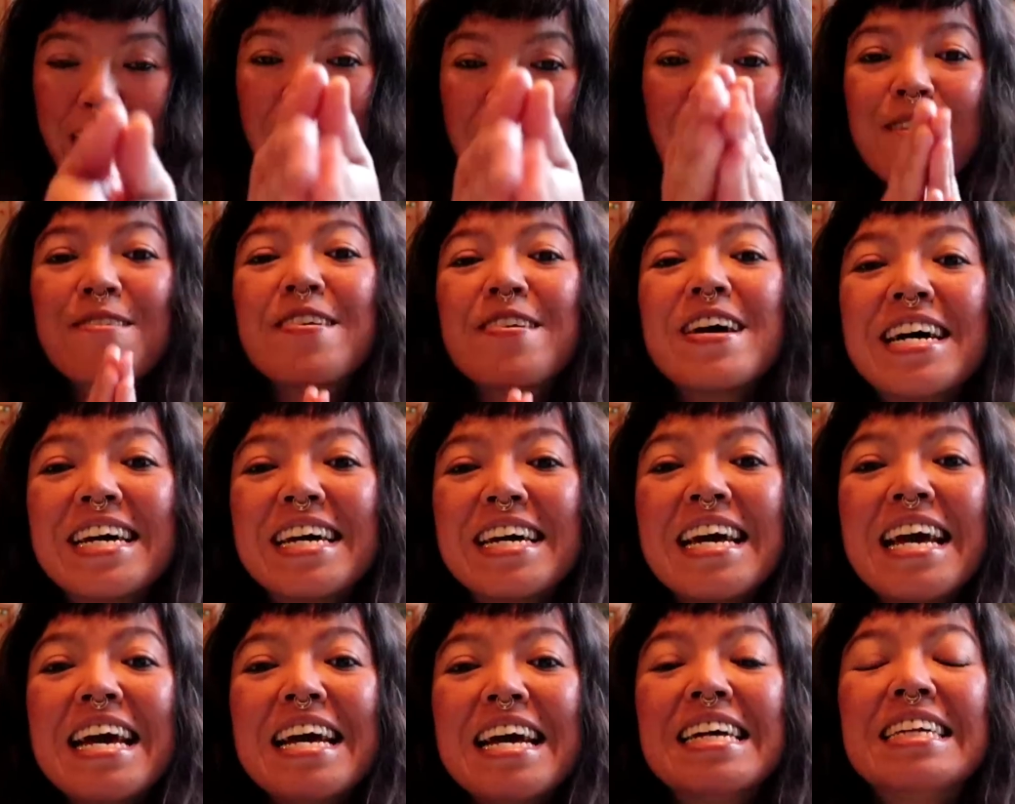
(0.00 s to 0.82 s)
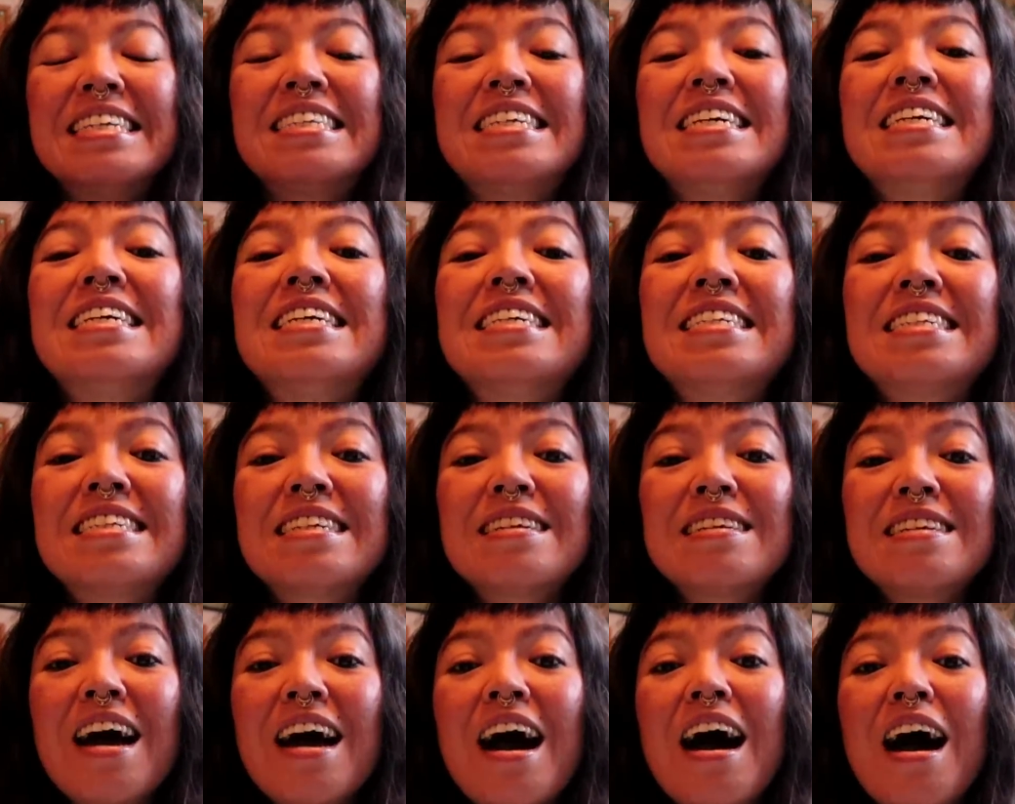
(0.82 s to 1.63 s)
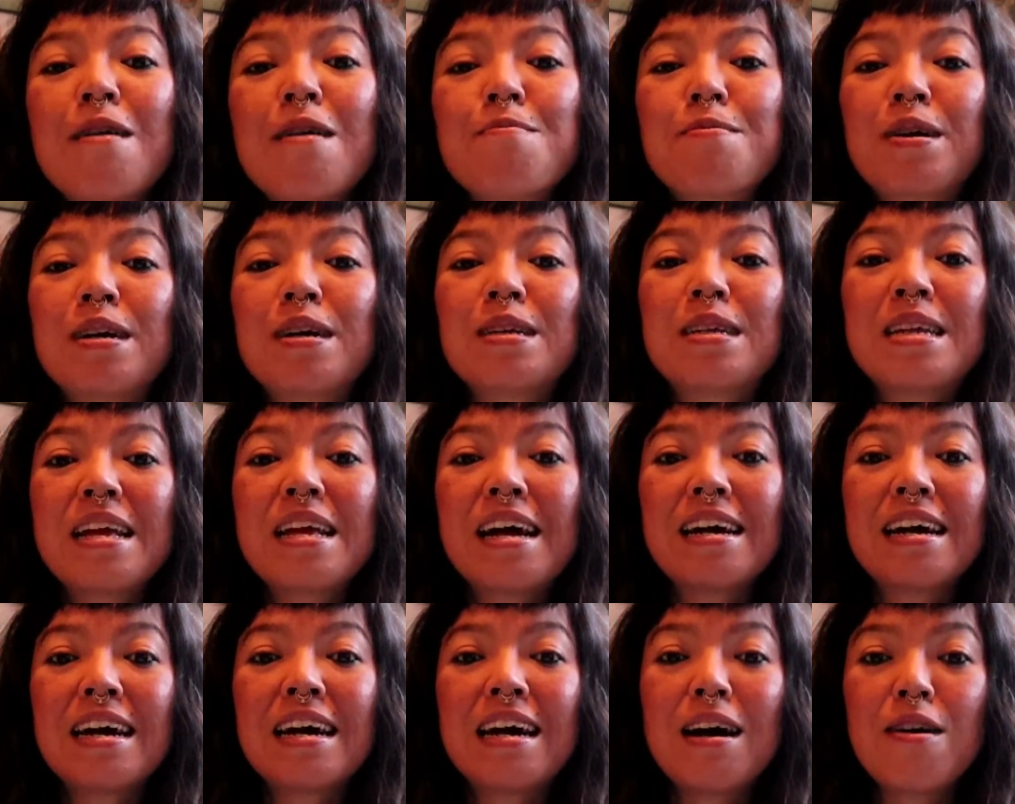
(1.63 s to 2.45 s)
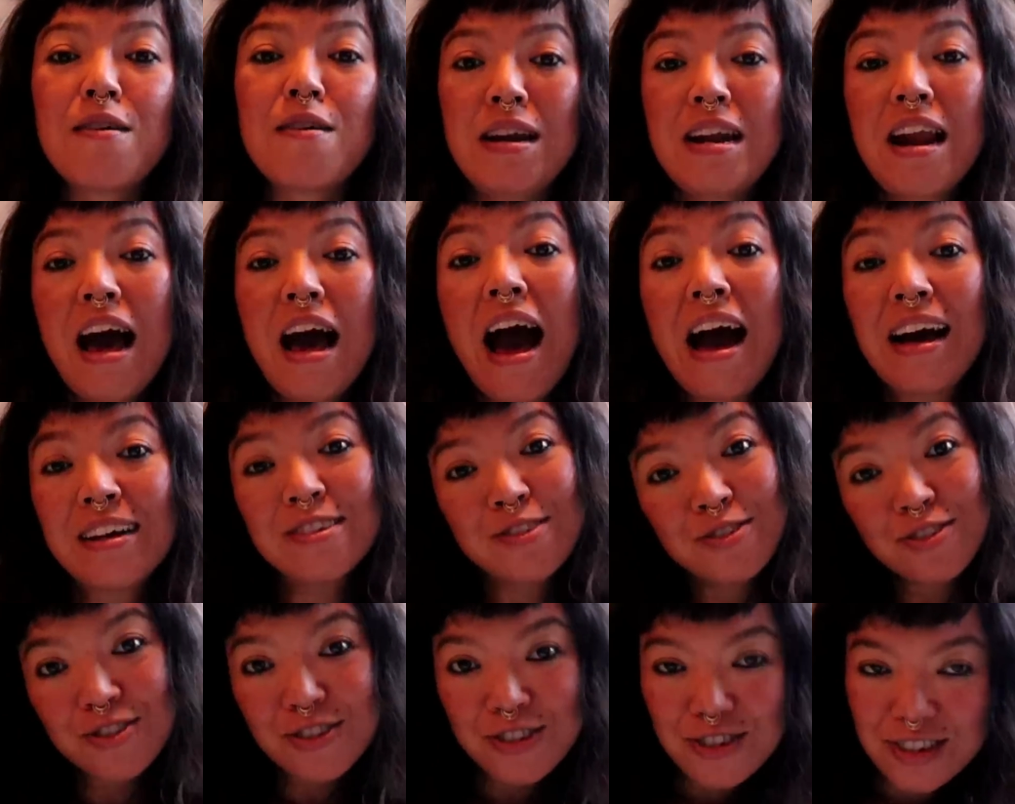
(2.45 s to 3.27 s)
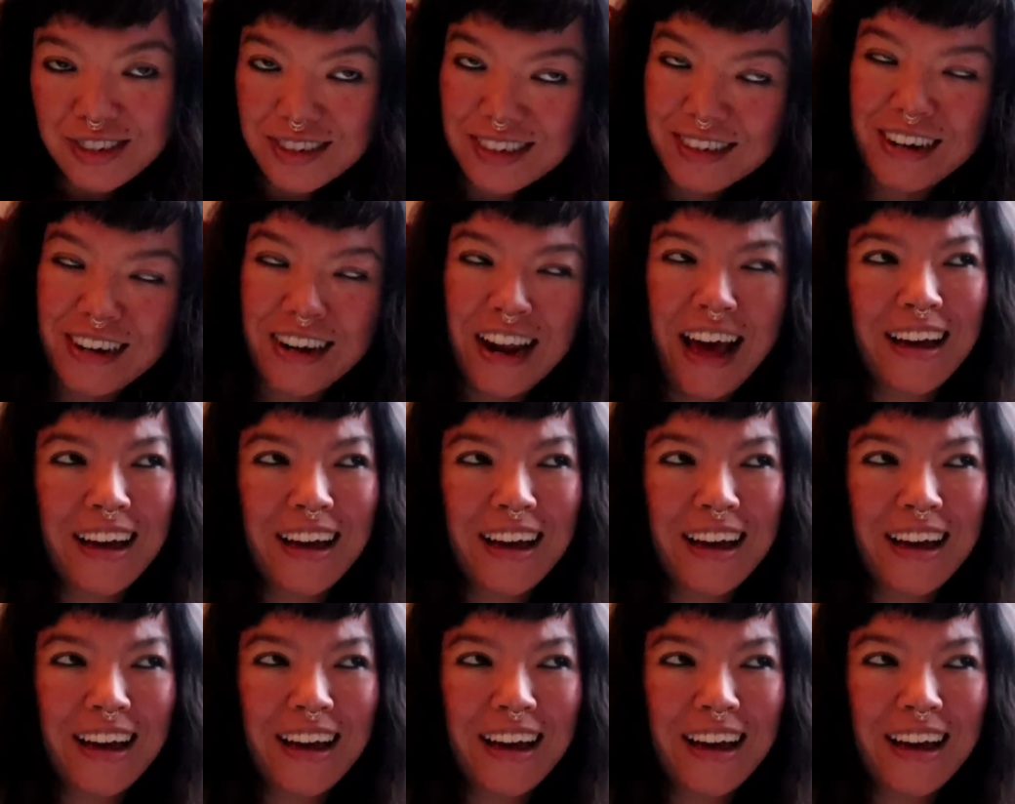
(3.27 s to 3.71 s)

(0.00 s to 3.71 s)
All right, this top gonna launch.